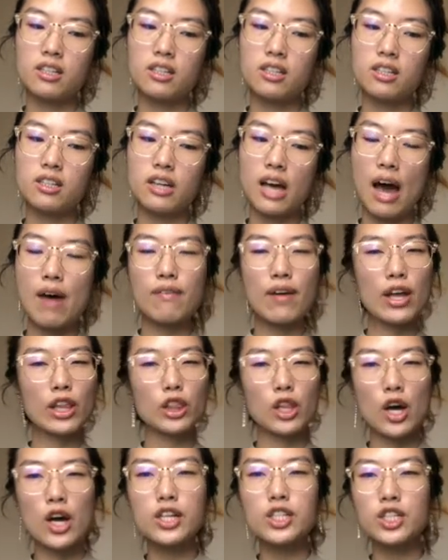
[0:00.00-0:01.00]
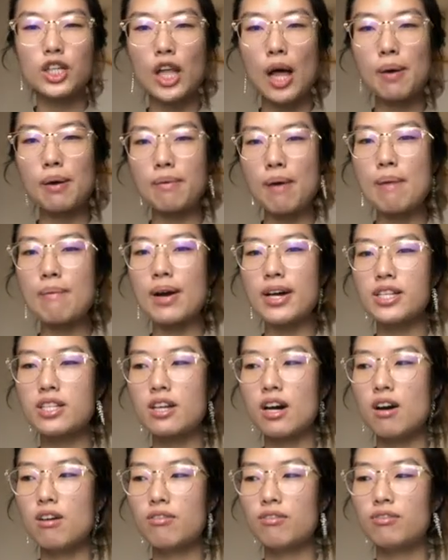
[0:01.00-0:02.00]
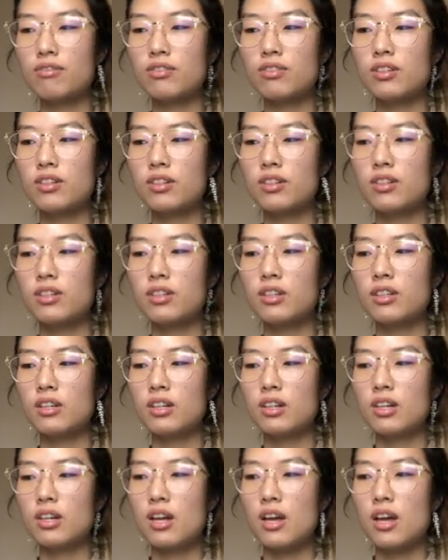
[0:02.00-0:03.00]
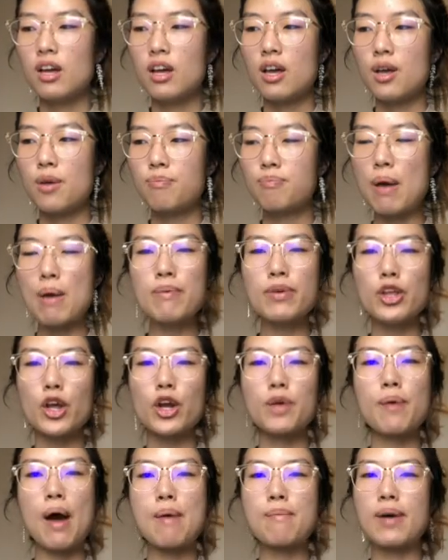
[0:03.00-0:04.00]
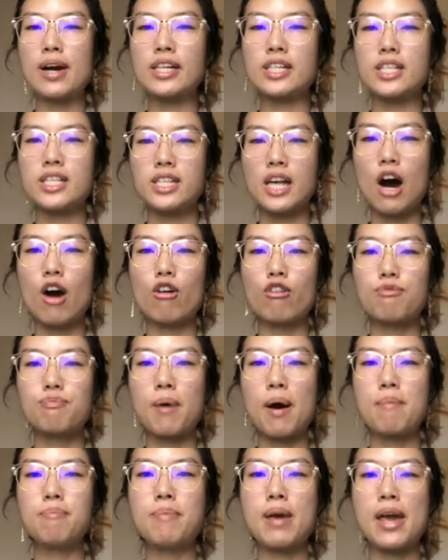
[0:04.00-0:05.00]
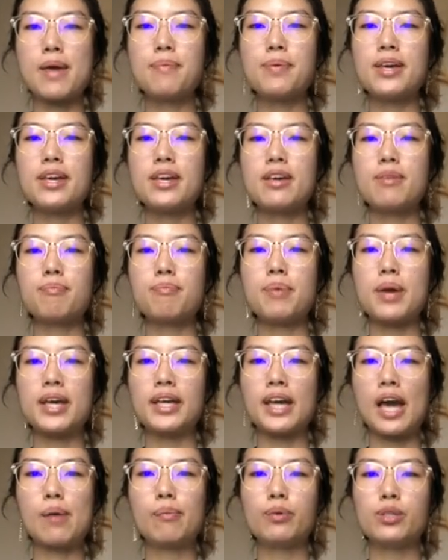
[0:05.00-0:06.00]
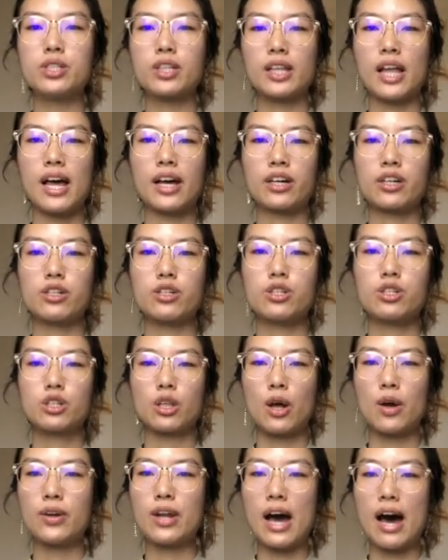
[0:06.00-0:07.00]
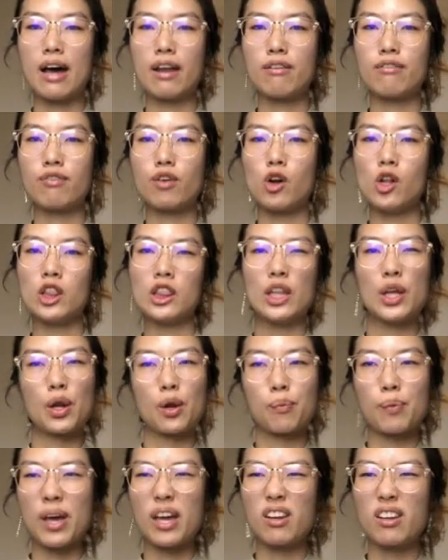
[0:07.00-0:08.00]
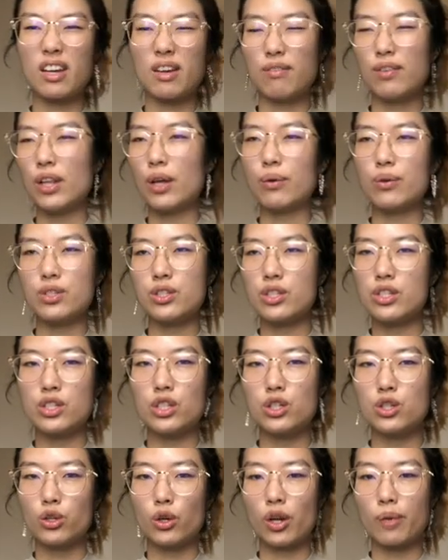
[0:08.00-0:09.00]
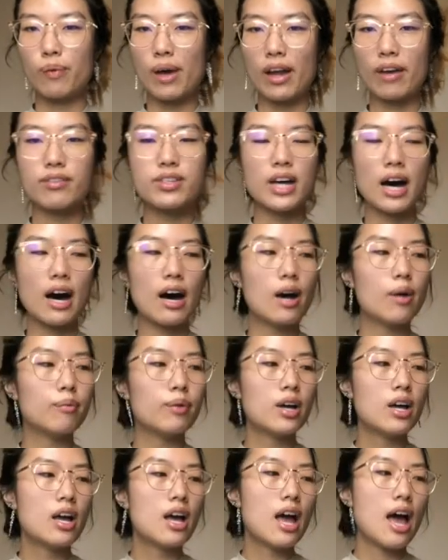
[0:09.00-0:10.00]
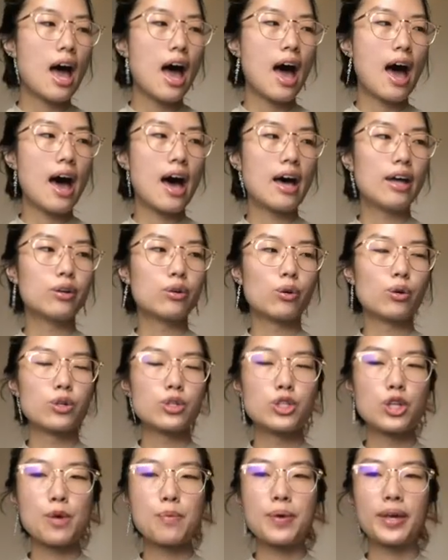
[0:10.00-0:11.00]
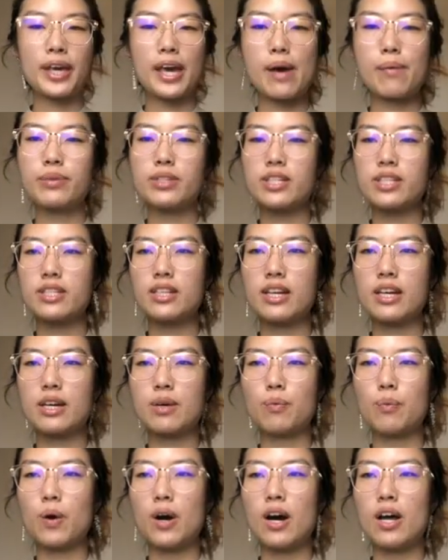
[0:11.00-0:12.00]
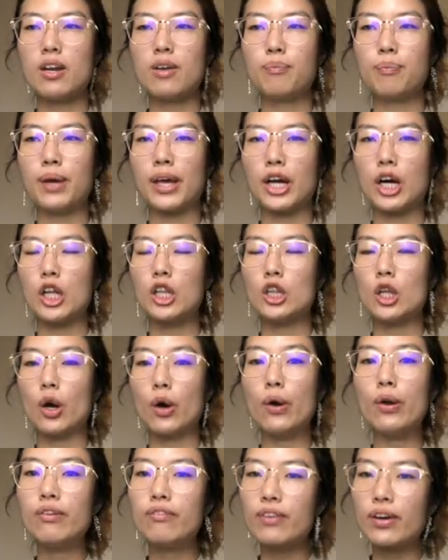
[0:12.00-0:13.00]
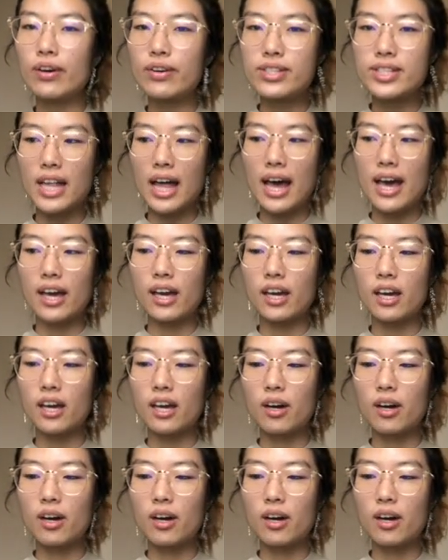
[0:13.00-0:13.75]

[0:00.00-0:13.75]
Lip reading: have I learnt a lot about myself? Maybe not about myself, but maybe being able to like slow down for a little bit, even though it was just a short amount of time, and also being able to see what being alone feels like.